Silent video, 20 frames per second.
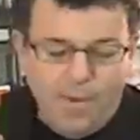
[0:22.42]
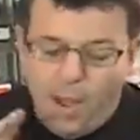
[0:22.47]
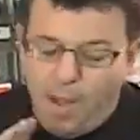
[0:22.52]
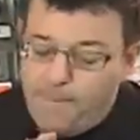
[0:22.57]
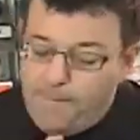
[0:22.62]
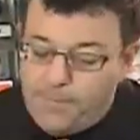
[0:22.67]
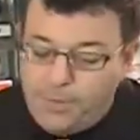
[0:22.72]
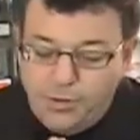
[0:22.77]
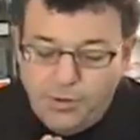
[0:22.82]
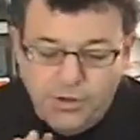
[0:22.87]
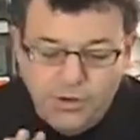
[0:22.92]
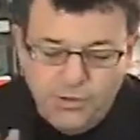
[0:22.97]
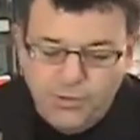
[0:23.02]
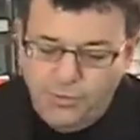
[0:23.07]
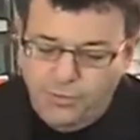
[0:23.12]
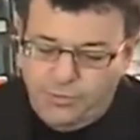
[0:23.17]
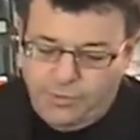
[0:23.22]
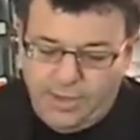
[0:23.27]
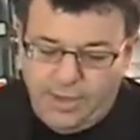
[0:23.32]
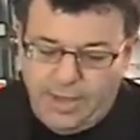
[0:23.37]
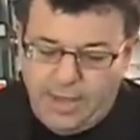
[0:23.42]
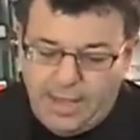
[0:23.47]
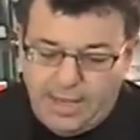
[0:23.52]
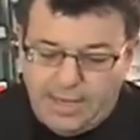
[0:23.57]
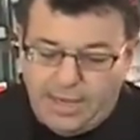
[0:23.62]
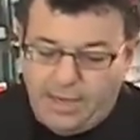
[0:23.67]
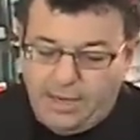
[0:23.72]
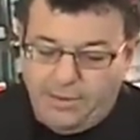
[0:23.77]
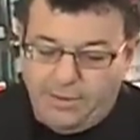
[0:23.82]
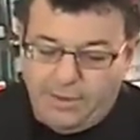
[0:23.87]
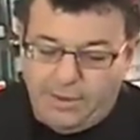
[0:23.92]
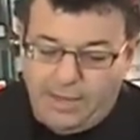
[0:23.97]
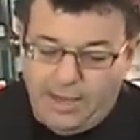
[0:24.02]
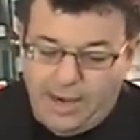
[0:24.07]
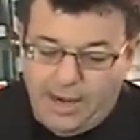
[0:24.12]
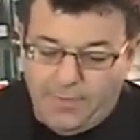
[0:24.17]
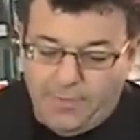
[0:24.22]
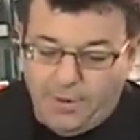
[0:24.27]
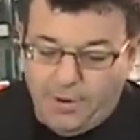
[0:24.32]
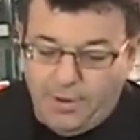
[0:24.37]
abused the heck out of the
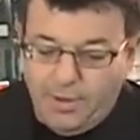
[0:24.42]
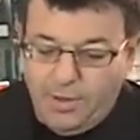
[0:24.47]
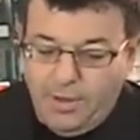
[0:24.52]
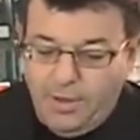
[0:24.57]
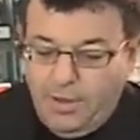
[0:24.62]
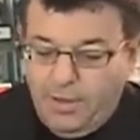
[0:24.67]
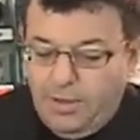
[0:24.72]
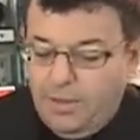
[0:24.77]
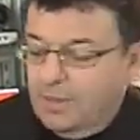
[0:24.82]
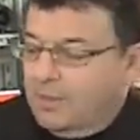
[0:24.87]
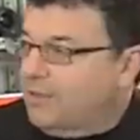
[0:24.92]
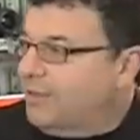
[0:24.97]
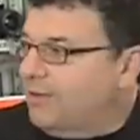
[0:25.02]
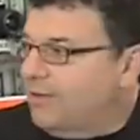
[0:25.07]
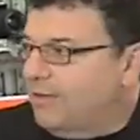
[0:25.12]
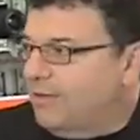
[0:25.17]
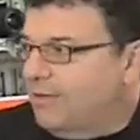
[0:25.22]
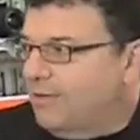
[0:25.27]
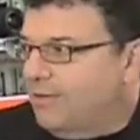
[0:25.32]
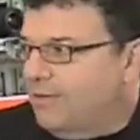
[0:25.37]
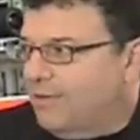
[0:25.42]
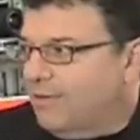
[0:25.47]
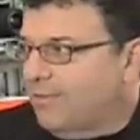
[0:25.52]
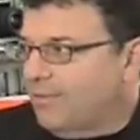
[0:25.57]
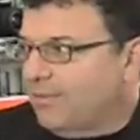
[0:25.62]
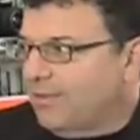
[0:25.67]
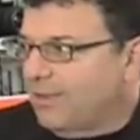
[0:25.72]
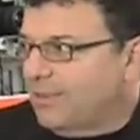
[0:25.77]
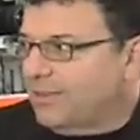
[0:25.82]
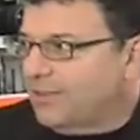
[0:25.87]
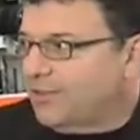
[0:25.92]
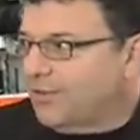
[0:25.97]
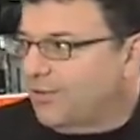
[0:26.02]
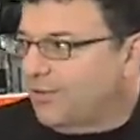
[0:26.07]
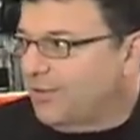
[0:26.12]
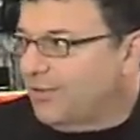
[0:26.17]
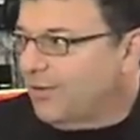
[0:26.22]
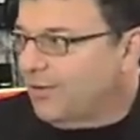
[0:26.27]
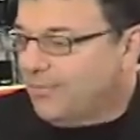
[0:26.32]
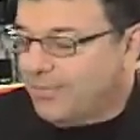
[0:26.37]
camera. Don't let
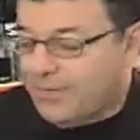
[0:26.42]
Sony know